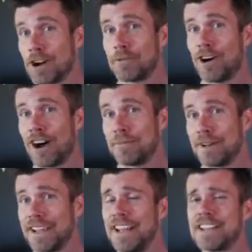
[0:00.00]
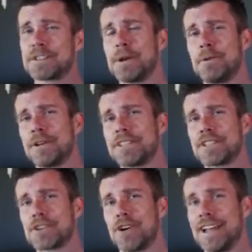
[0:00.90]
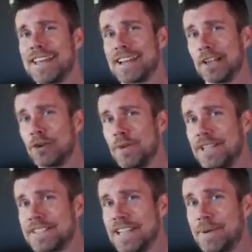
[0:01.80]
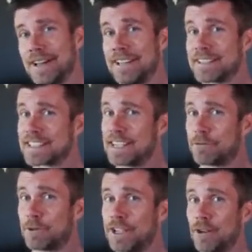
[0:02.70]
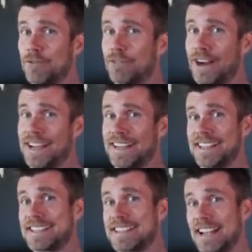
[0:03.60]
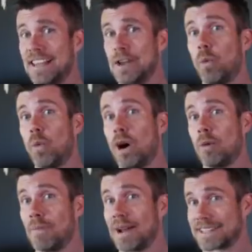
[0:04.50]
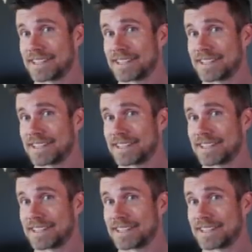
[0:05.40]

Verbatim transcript: So there's a bit of controversy as to whether or not that lap should stand as a record.